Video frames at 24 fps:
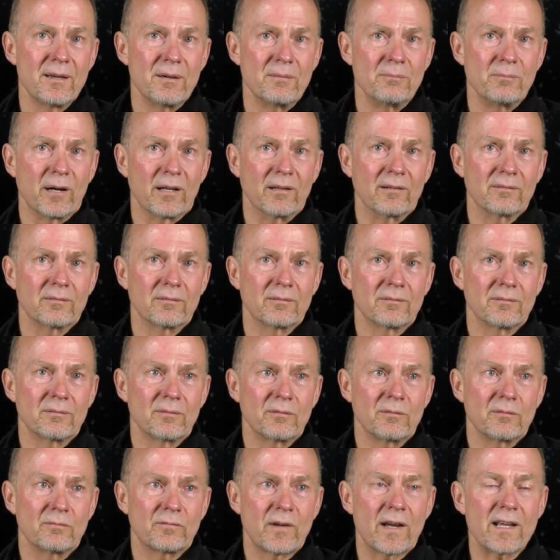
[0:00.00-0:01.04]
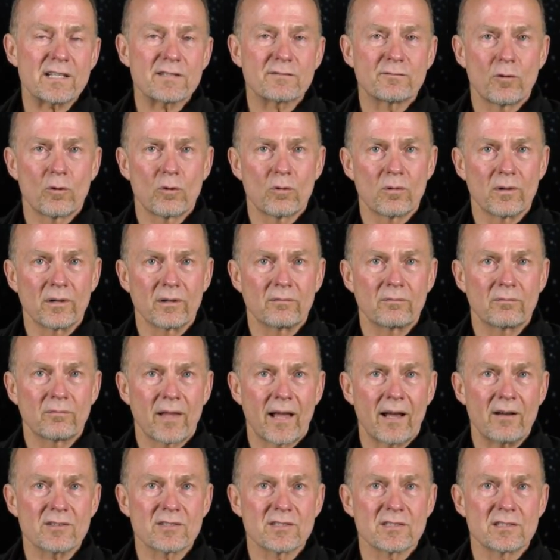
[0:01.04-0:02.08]
but fast forward
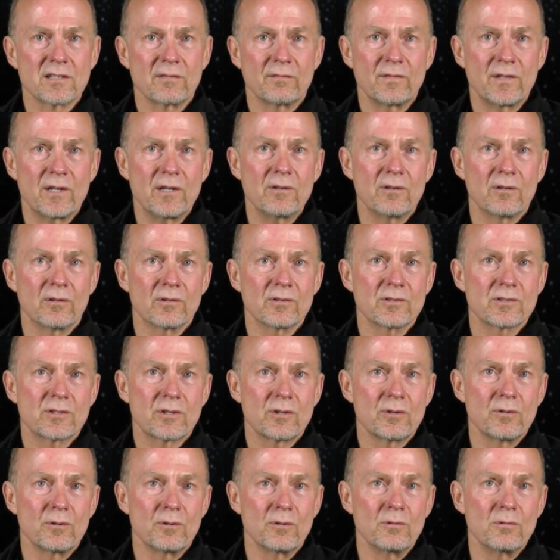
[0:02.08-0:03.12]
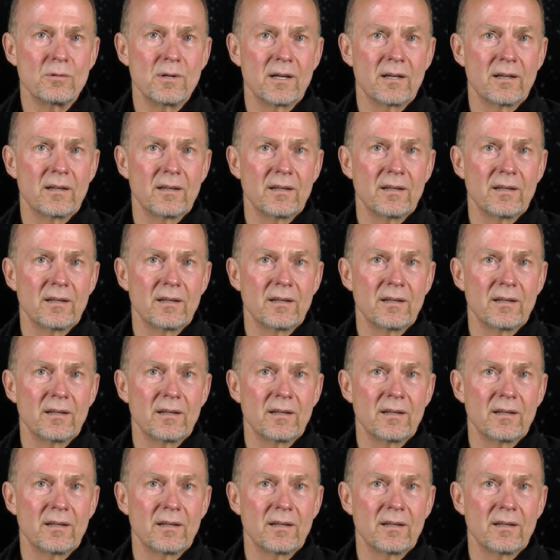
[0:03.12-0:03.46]
thousands of years to,